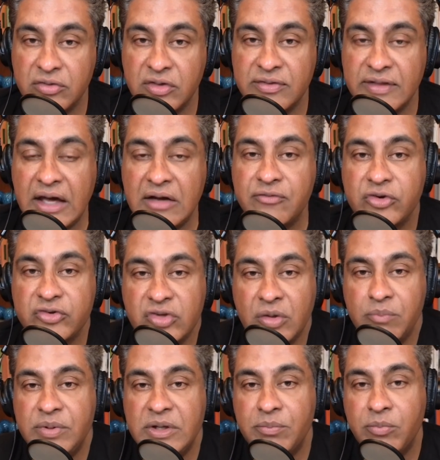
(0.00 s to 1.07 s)
than that for
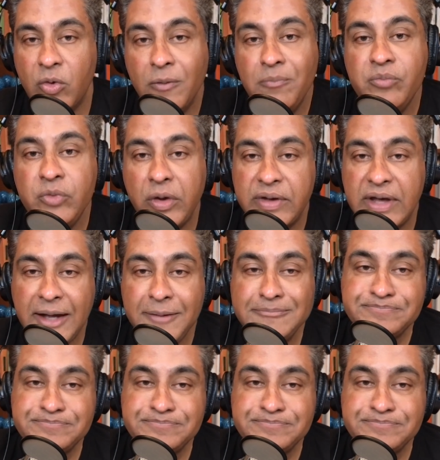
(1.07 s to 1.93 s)
some people. Okay.